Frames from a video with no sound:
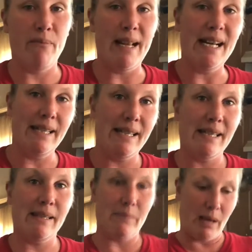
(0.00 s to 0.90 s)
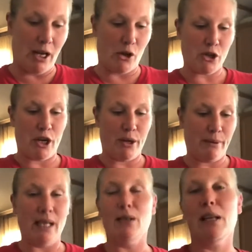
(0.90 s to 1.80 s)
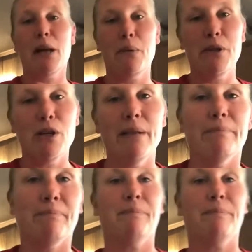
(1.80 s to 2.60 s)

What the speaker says: minutes and I'll show you what they look like when they're done.